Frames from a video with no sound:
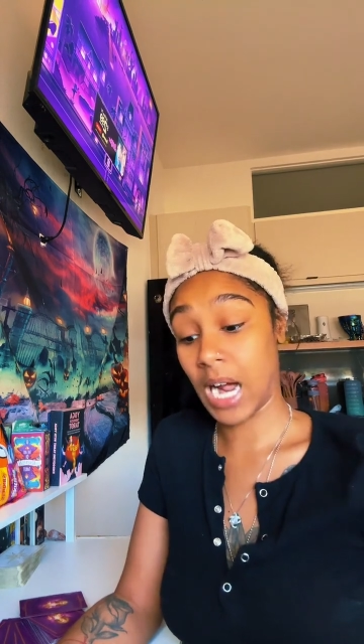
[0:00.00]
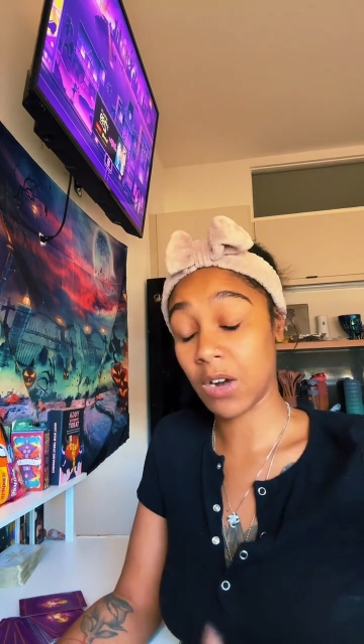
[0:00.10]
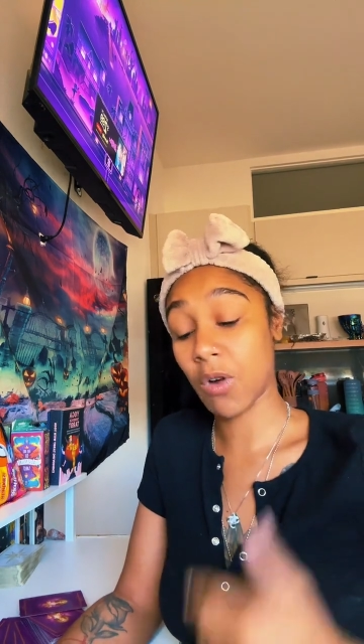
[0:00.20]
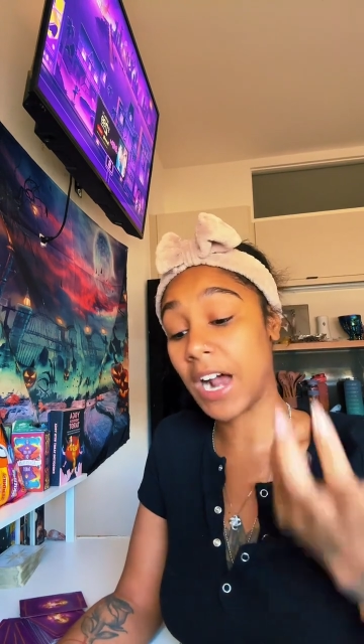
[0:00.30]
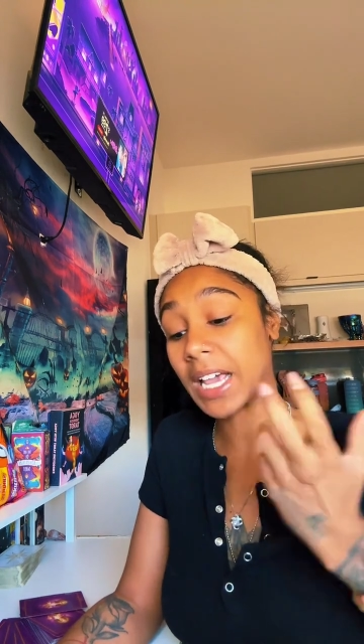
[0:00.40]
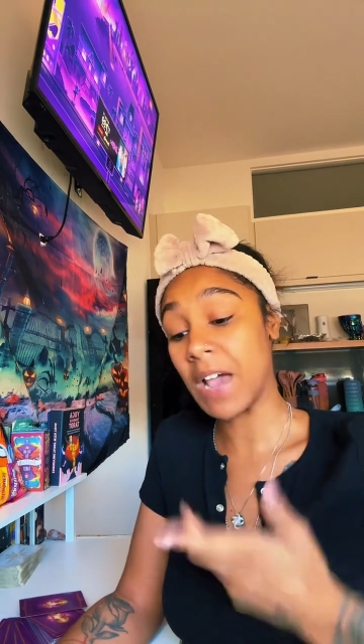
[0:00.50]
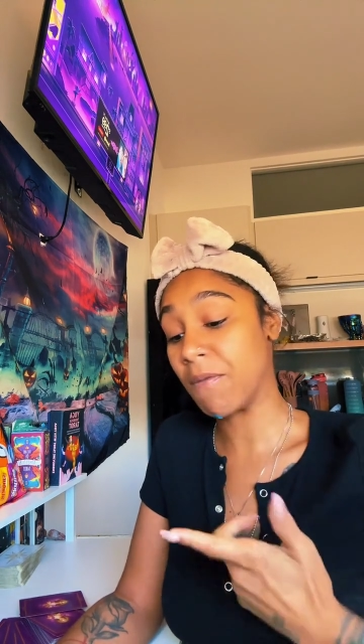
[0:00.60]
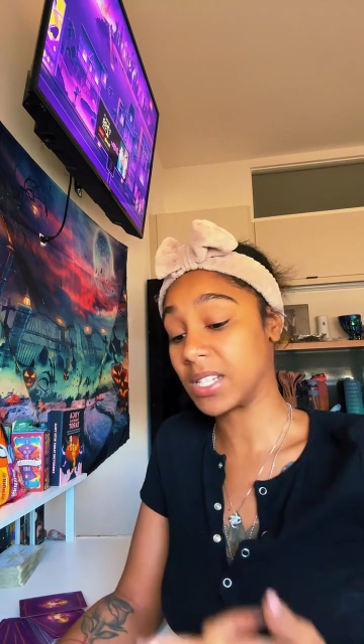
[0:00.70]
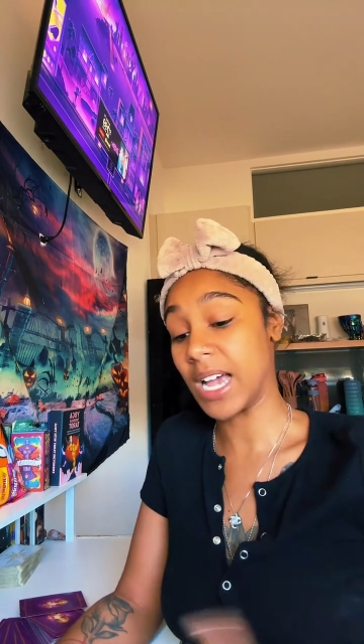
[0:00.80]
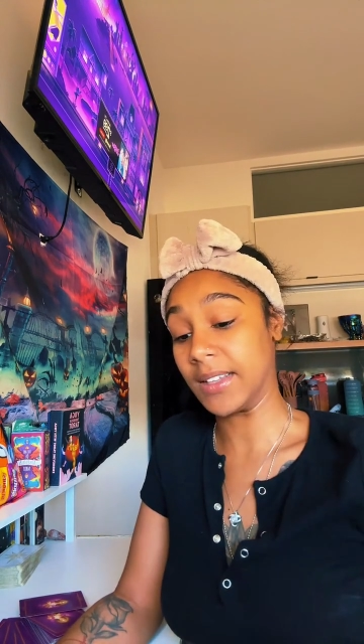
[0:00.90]
I don't know how to
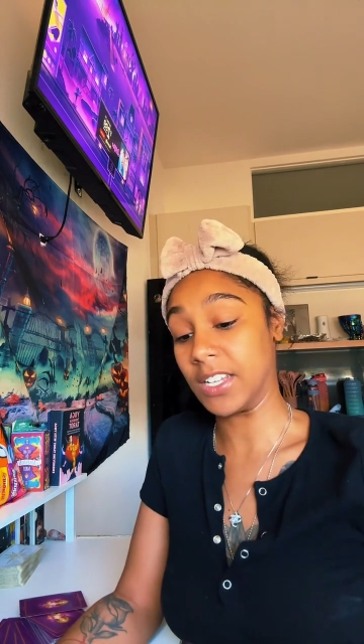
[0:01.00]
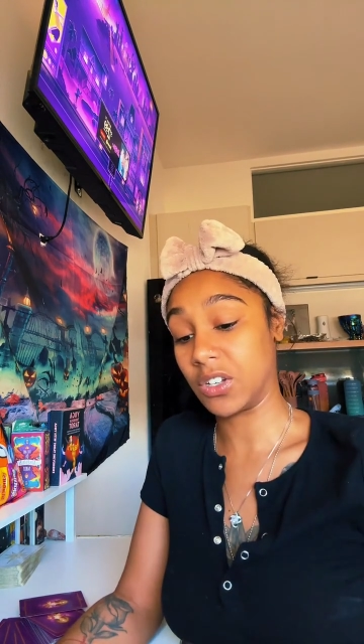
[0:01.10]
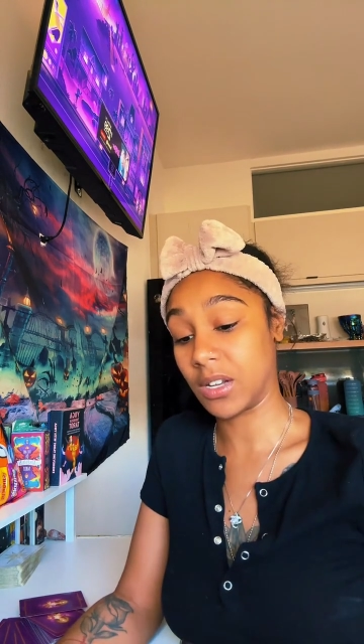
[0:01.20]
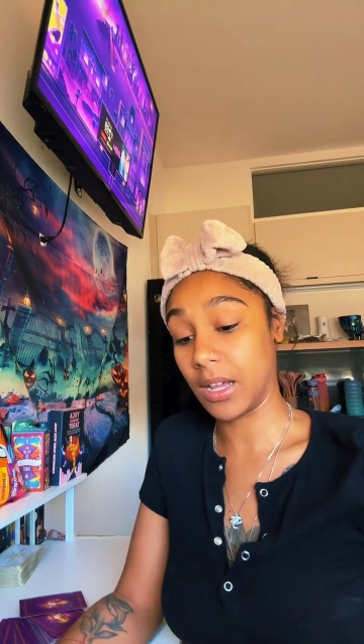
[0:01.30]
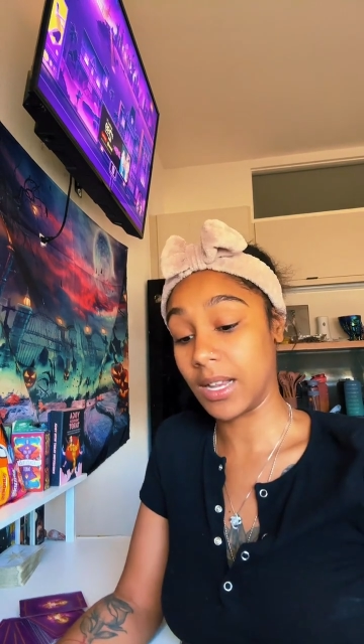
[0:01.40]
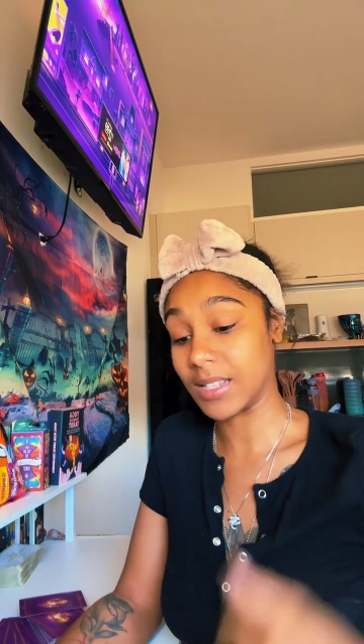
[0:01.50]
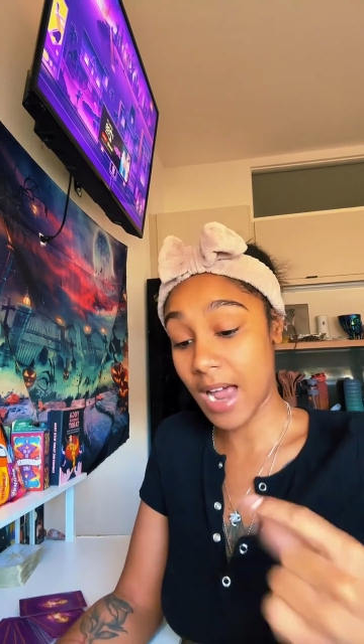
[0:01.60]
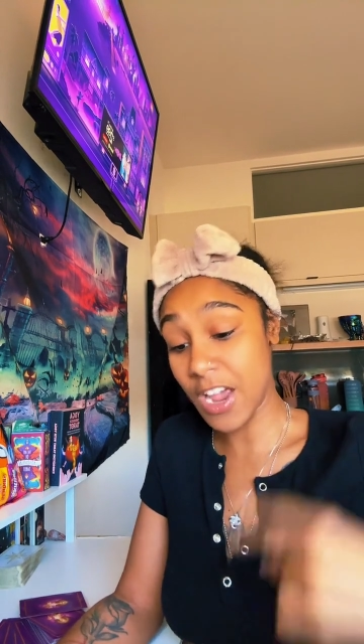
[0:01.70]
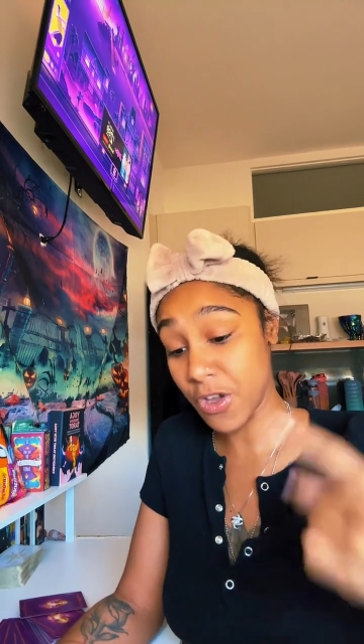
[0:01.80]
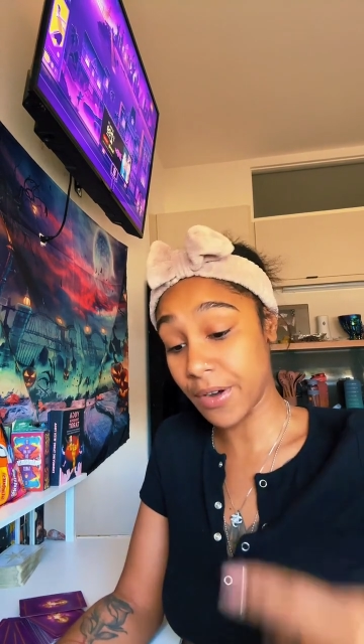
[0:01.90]
emphasize this shit. It's
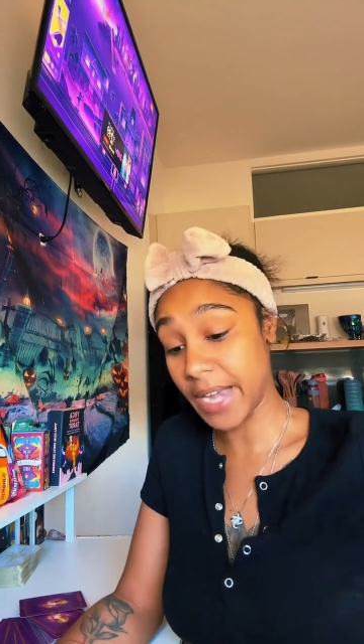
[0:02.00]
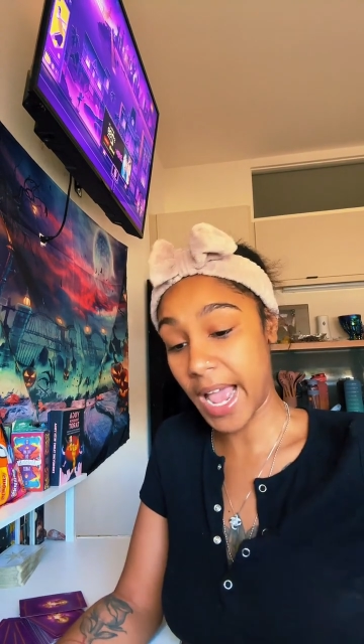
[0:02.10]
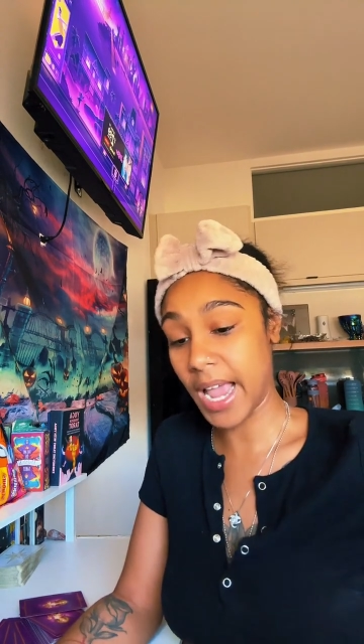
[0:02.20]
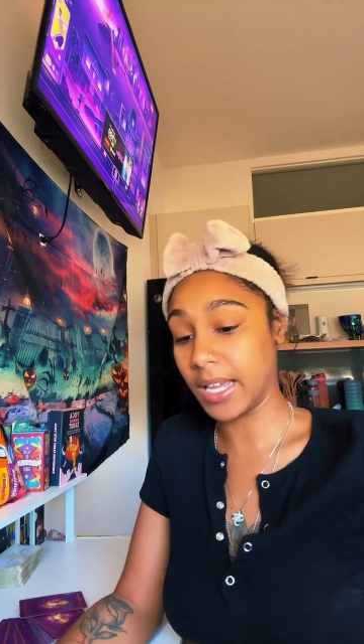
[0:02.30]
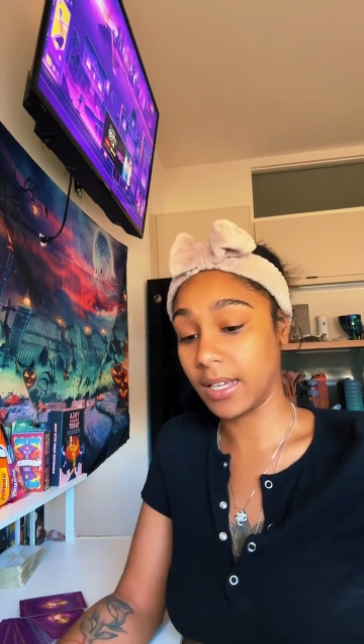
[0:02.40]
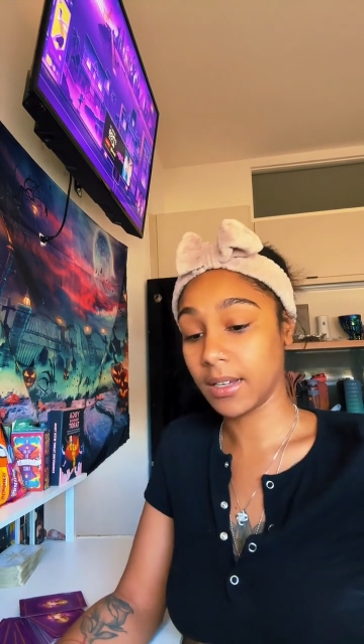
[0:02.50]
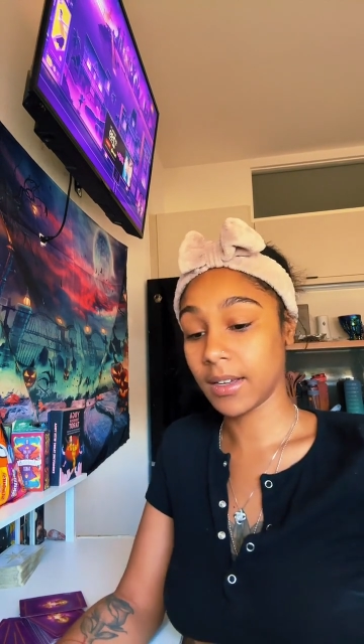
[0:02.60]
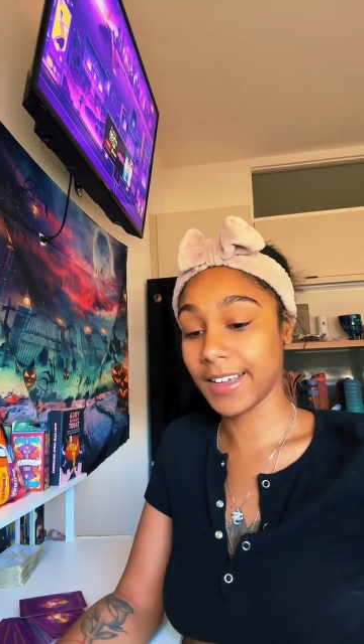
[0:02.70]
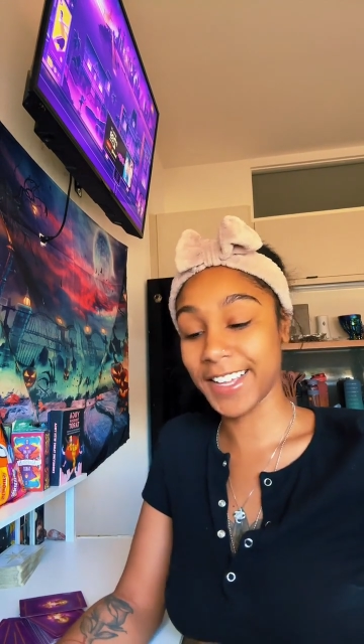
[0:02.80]
not your day.